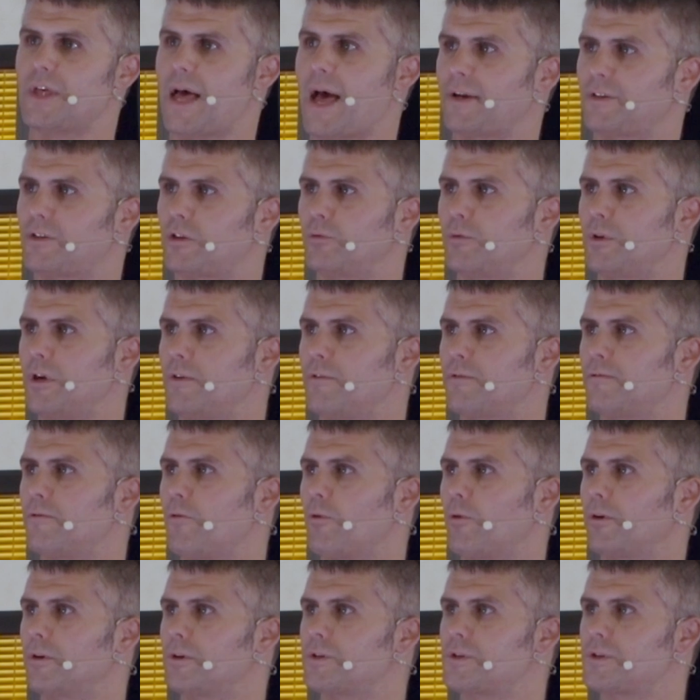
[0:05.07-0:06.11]
that to
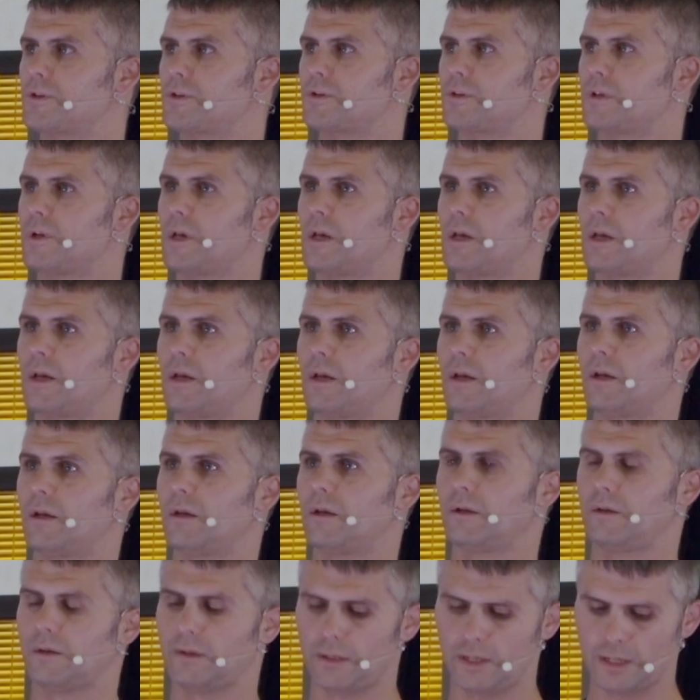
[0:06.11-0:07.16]
reinforce
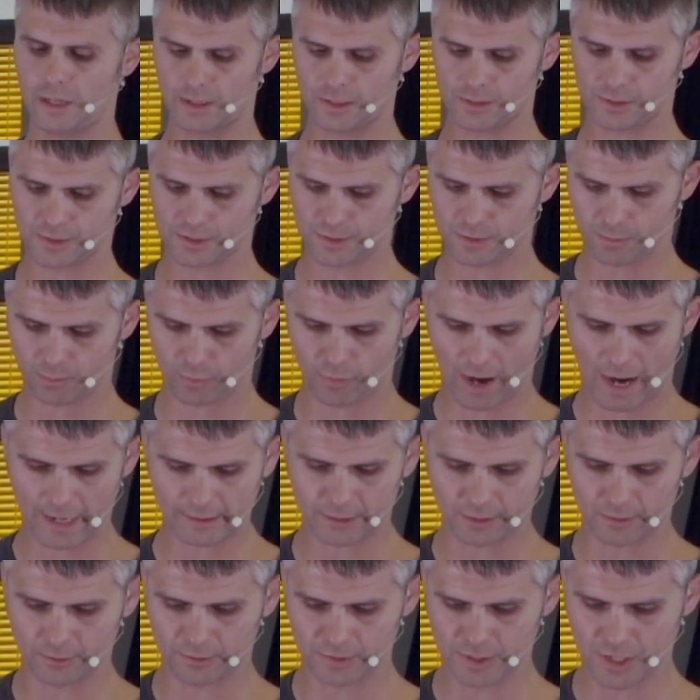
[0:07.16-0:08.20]
his
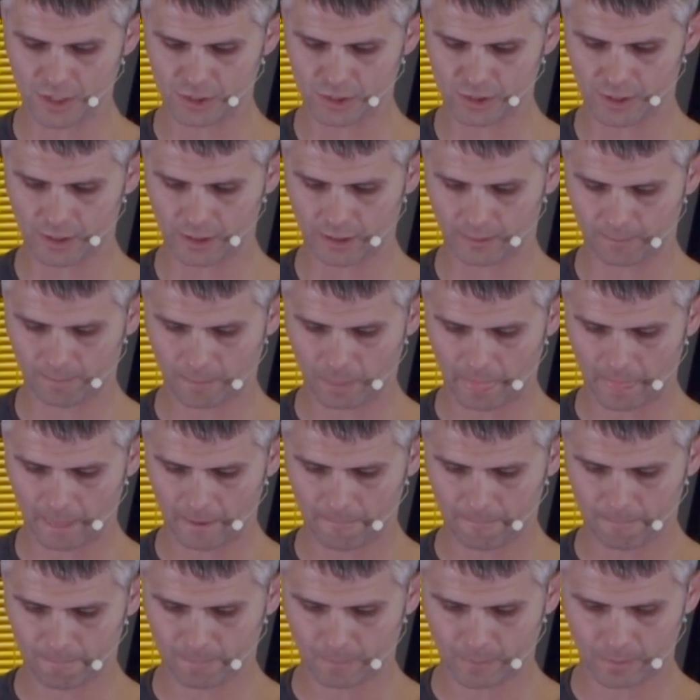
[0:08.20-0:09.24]
practical teaching
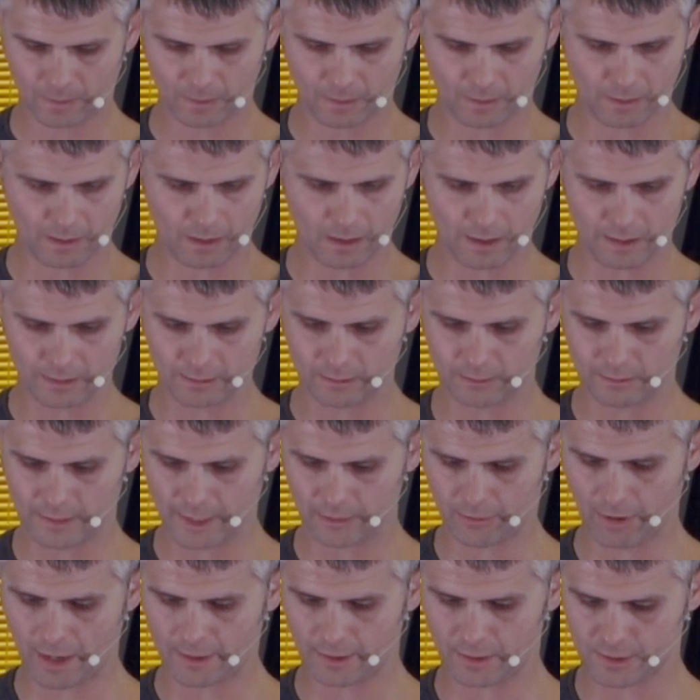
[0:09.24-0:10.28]

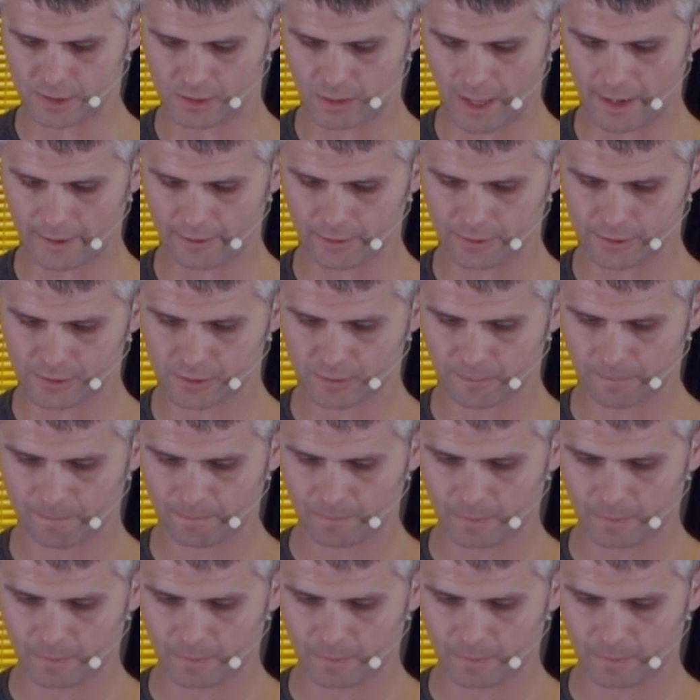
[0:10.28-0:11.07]
later on in his letters.